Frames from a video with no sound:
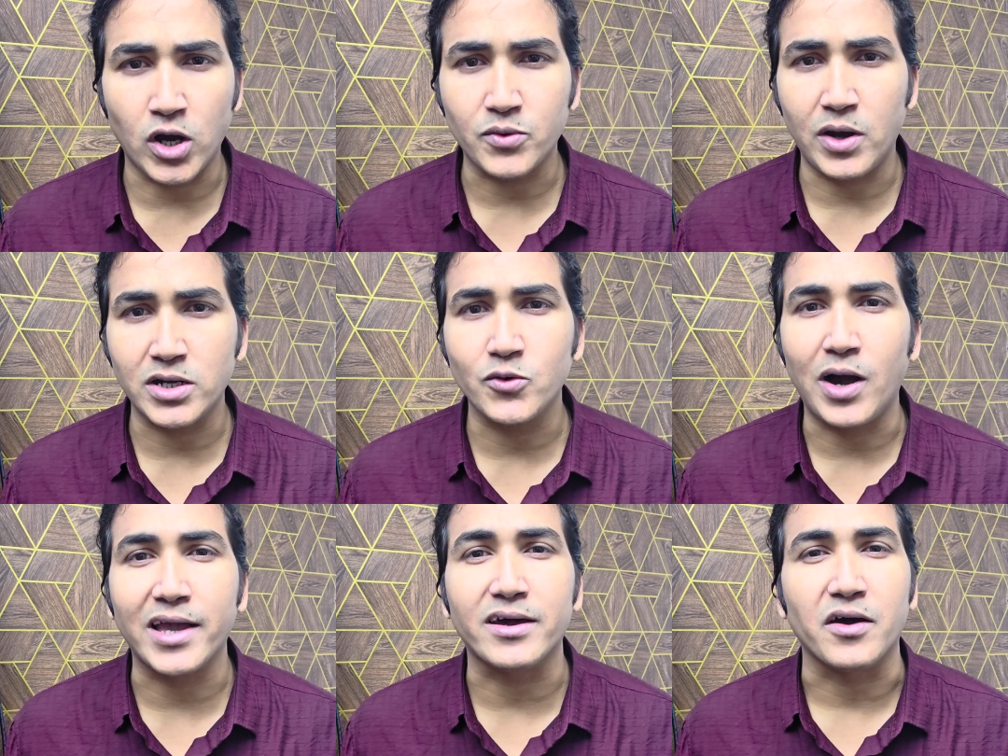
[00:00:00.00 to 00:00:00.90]
don't want
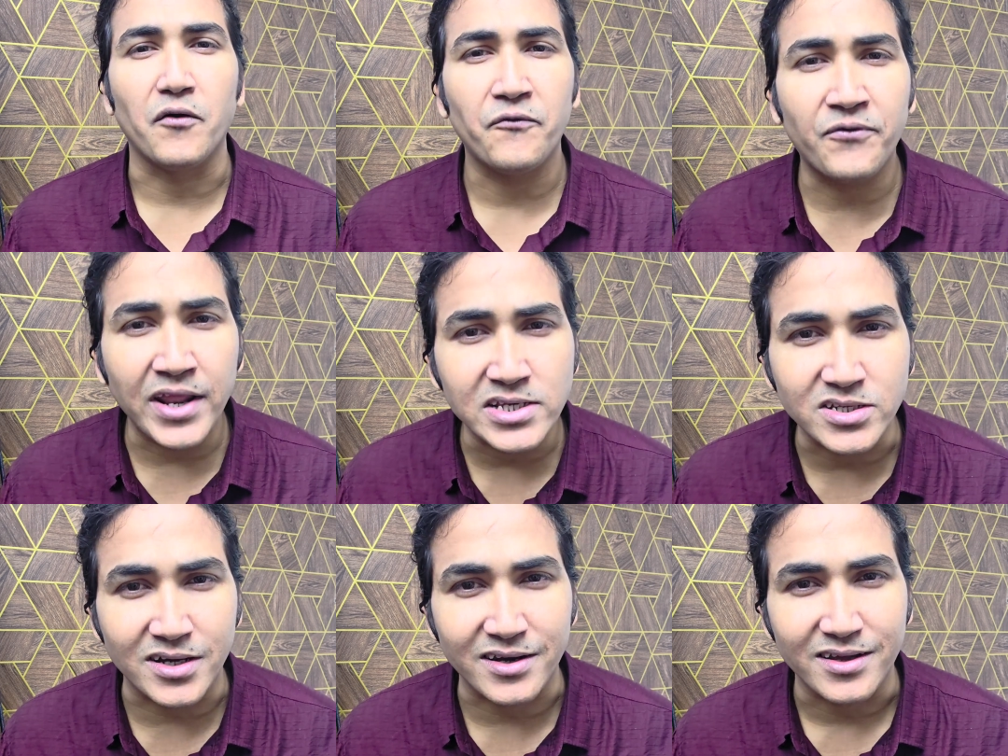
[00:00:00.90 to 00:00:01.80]
to hire
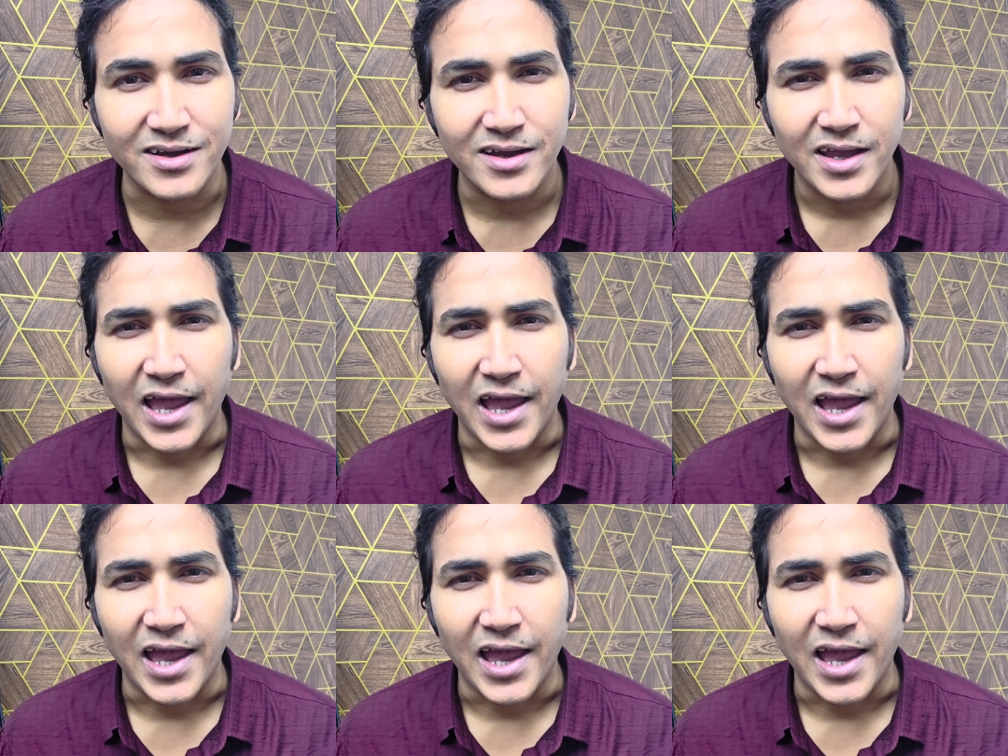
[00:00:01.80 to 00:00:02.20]
fresher.